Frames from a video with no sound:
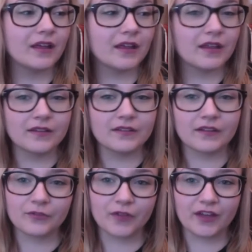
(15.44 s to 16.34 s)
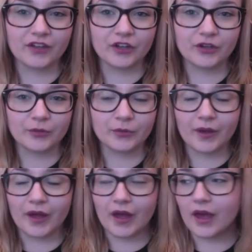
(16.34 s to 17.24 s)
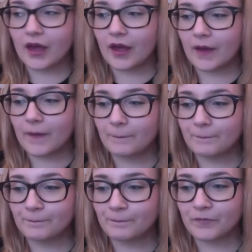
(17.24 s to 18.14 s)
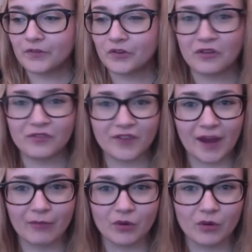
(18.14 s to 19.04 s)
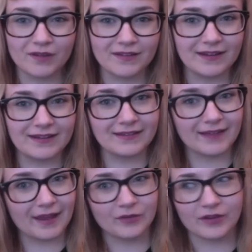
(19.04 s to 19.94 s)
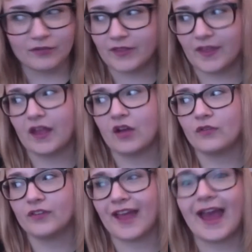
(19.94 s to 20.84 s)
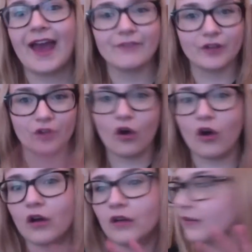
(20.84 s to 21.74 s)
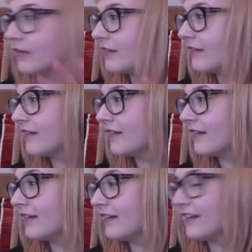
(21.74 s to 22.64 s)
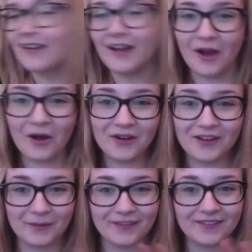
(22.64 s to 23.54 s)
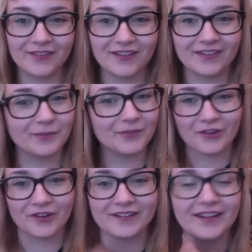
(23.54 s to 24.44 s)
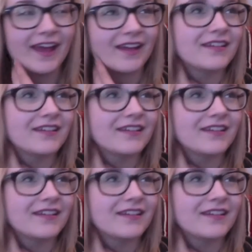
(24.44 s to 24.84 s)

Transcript: stuff that I do. Sorry for camera quality and sound and everything. Obviously I haven't got a whole expensive setup. Sorry, cat.